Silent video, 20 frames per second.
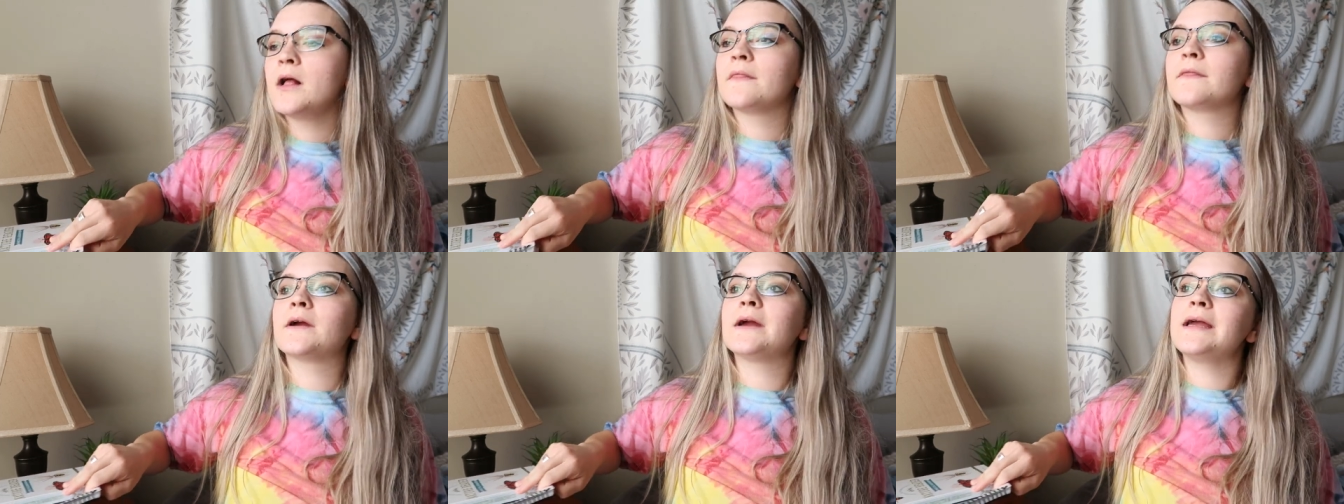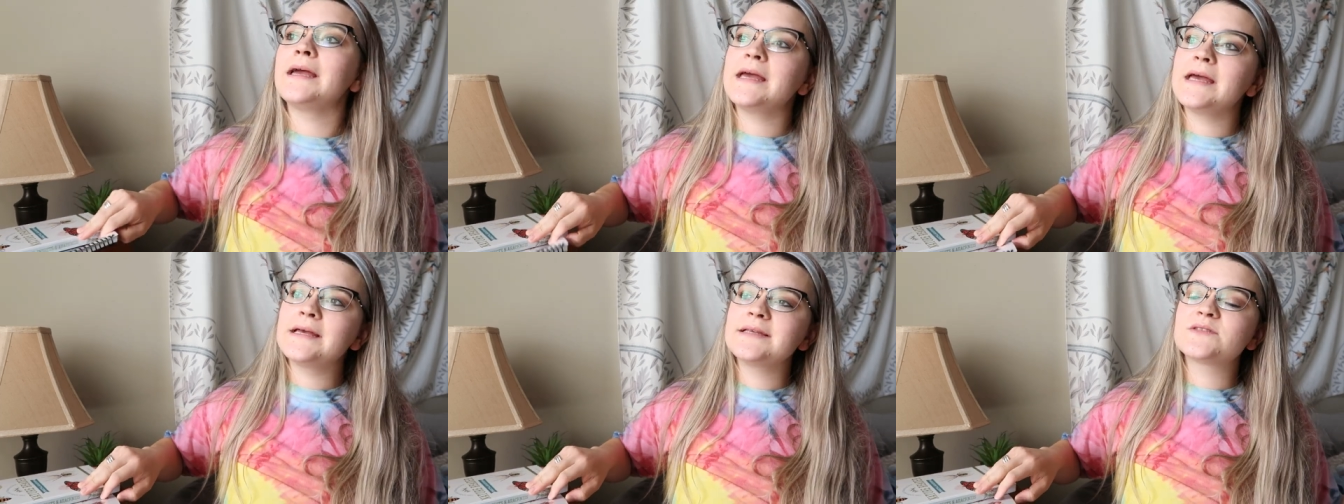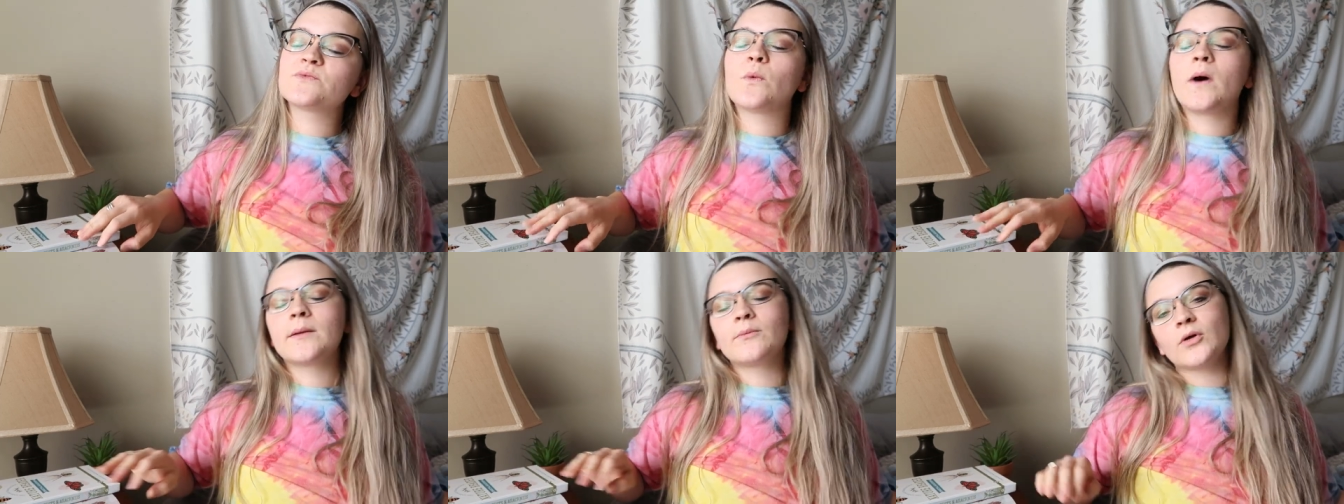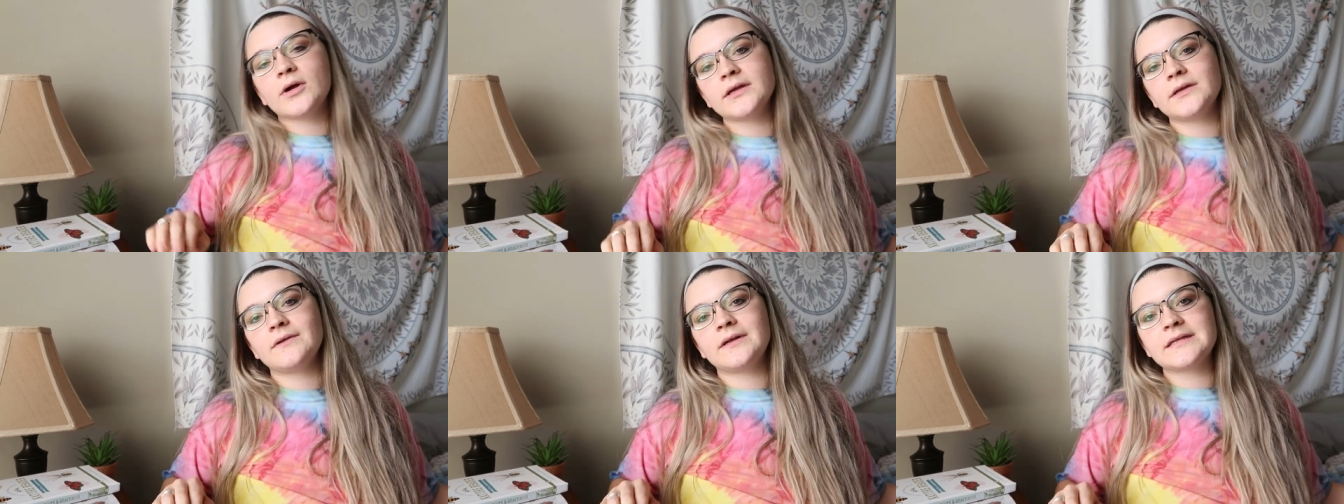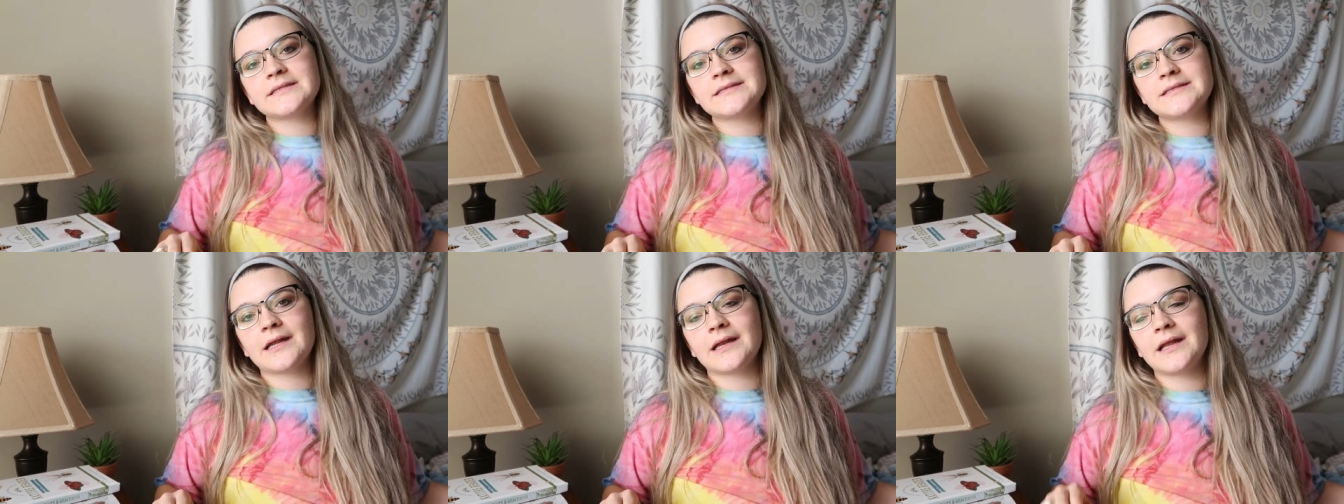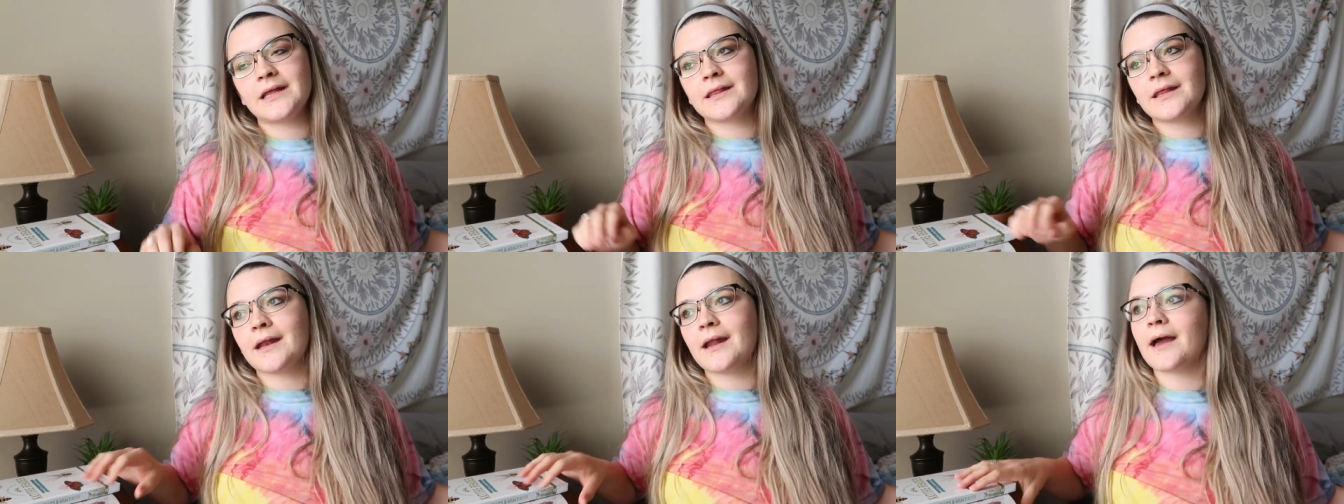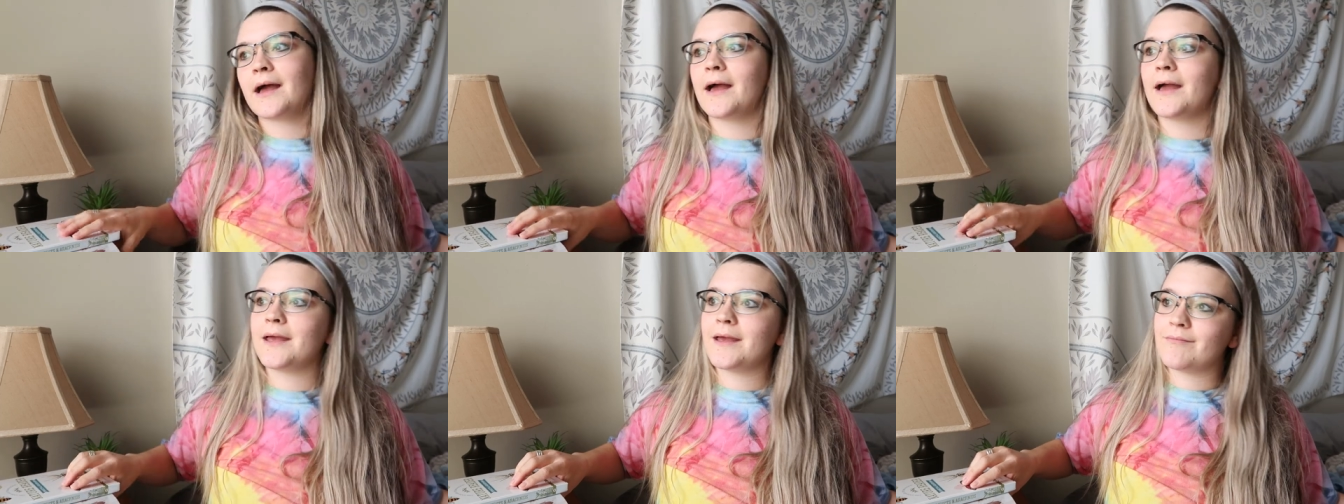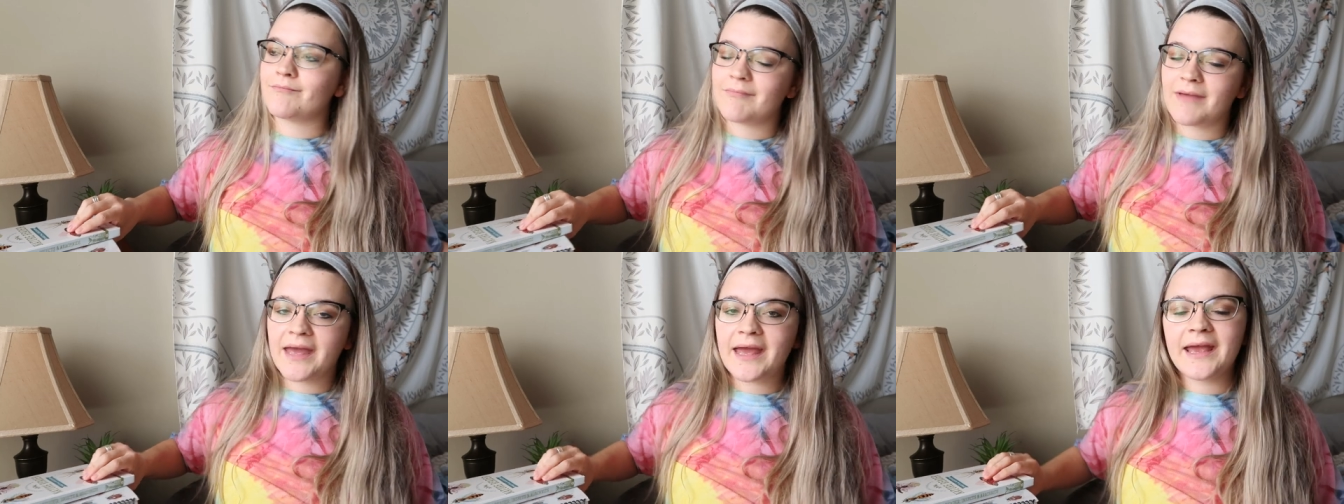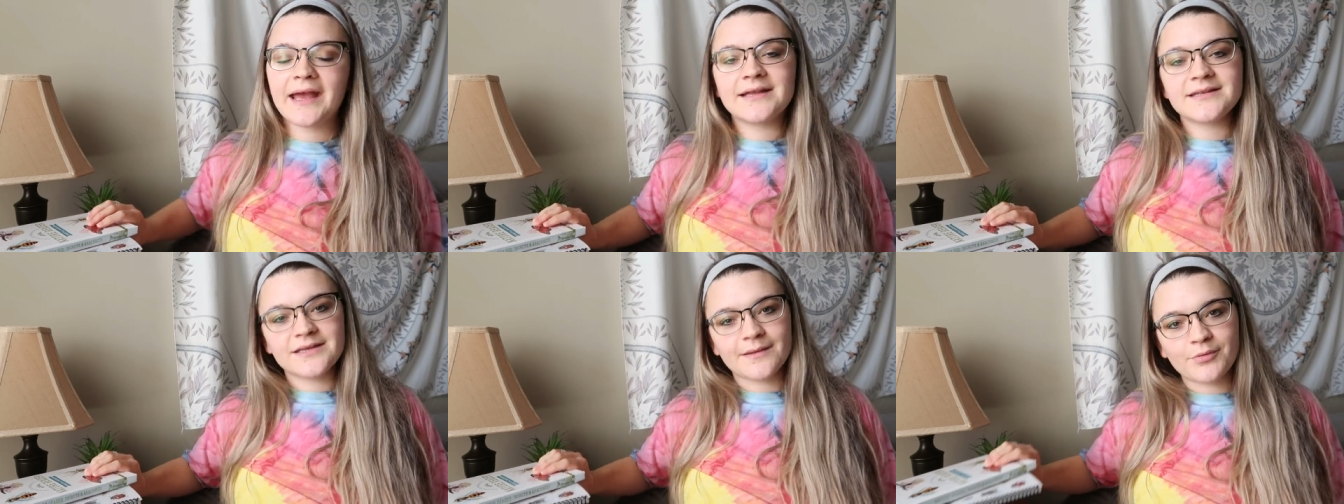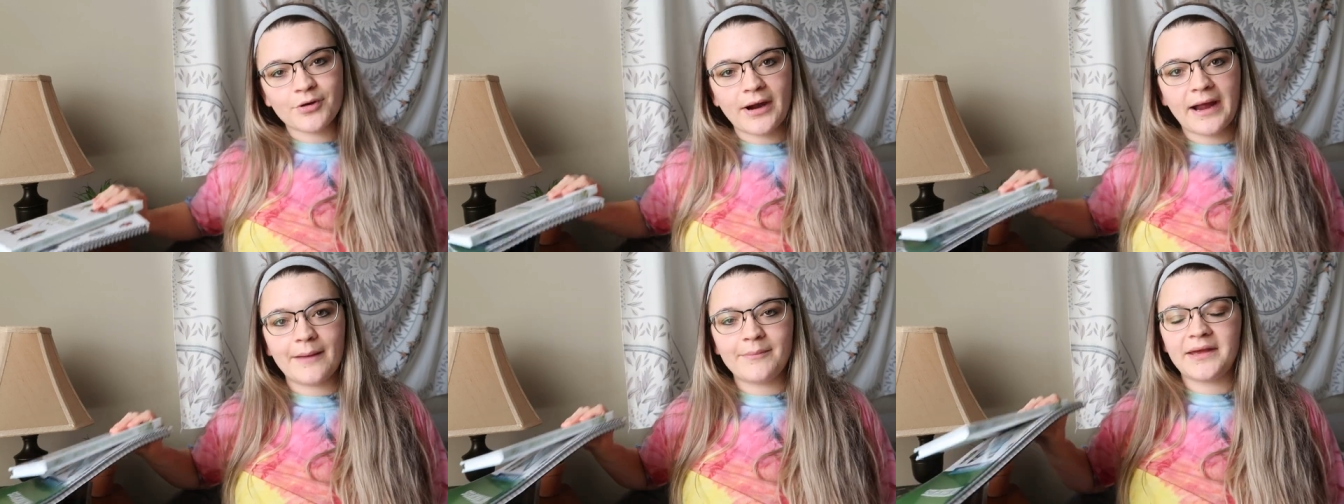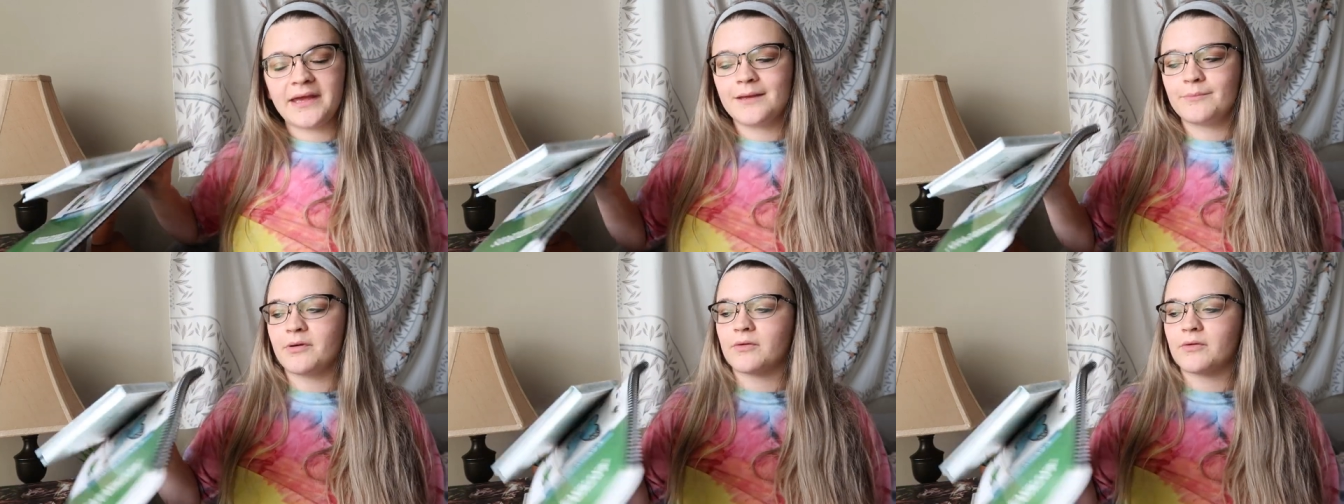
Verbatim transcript: There is one more unit study that I may end up grabbing,